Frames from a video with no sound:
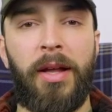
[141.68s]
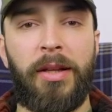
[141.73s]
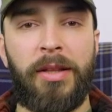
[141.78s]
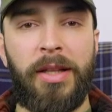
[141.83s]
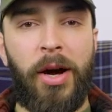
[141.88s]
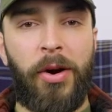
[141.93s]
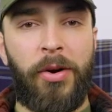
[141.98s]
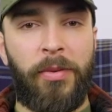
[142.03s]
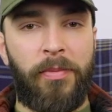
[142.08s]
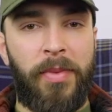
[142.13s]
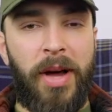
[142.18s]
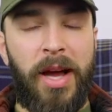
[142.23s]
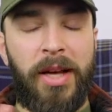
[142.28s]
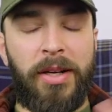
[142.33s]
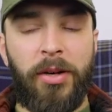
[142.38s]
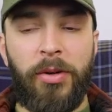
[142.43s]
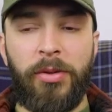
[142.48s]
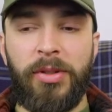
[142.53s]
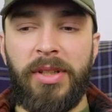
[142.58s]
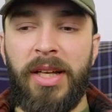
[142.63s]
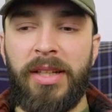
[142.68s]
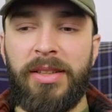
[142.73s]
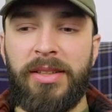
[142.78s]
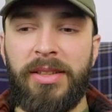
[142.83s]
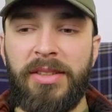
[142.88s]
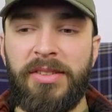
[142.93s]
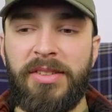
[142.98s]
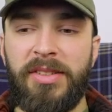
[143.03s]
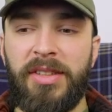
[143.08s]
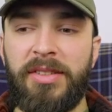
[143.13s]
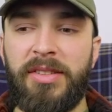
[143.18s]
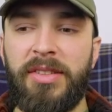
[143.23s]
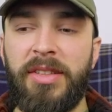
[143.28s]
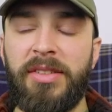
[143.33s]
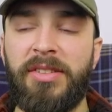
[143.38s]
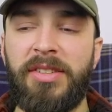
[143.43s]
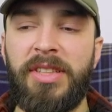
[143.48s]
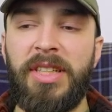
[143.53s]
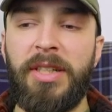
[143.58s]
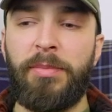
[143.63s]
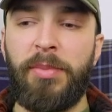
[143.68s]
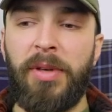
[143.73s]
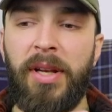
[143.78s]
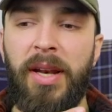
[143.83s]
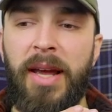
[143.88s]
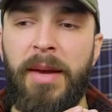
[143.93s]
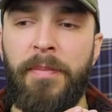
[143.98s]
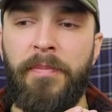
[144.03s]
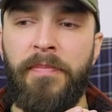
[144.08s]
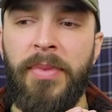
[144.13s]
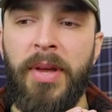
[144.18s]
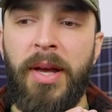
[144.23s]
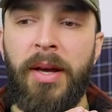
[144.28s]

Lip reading: Now, I know that this is a steep claim,